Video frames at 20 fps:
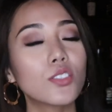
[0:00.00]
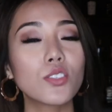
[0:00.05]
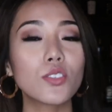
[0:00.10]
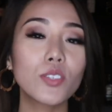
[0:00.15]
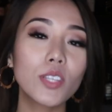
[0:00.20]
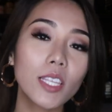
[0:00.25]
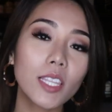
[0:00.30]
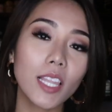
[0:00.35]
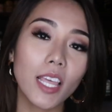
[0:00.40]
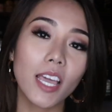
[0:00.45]

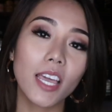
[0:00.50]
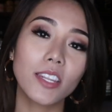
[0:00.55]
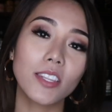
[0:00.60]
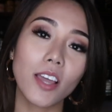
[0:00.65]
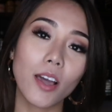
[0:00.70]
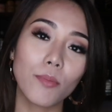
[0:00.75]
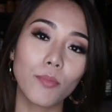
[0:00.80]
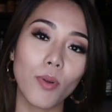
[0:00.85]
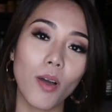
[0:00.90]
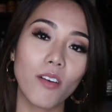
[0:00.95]
student-led
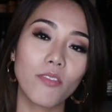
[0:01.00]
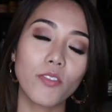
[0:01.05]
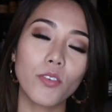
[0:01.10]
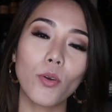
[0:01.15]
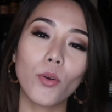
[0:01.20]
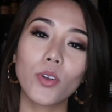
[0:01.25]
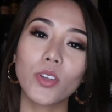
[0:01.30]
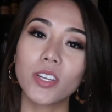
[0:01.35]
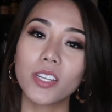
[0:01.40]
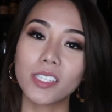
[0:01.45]

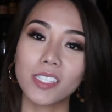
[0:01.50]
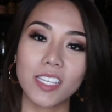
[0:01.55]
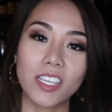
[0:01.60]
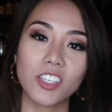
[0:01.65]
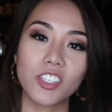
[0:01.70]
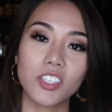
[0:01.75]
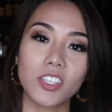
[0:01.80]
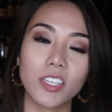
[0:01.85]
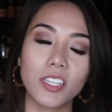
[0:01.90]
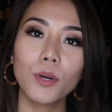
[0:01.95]
nonprofit
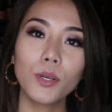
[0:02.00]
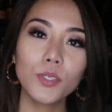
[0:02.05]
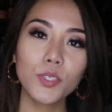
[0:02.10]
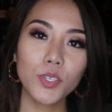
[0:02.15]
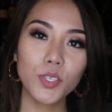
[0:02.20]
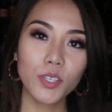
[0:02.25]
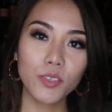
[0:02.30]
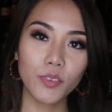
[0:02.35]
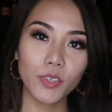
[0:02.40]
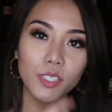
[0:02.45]
organization.
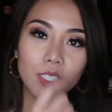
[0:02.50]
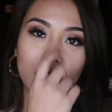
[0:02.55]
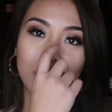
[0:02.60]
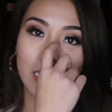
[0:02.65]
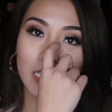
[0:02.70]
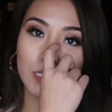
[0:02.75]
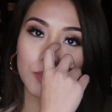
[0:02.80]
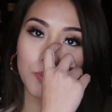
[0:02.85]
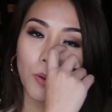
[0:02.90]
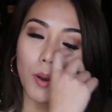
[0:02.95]
Most
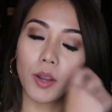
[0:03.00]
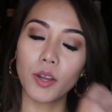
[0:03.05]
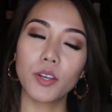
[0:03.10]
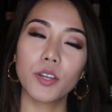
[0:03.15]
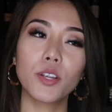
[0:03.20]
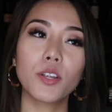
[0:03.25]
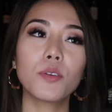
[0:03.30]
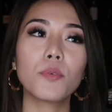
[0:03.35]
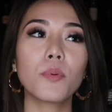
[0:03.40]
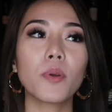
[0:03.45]
universities
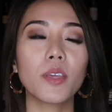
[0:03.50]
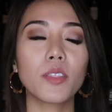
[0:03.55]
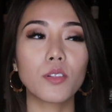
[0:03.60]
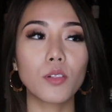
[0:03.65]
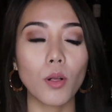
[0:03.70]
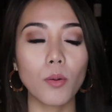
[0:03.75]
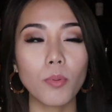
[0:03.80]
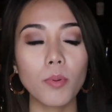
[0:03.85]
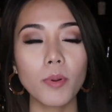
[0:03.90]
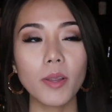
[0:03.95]
partnered
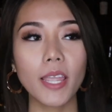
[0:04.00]
with Global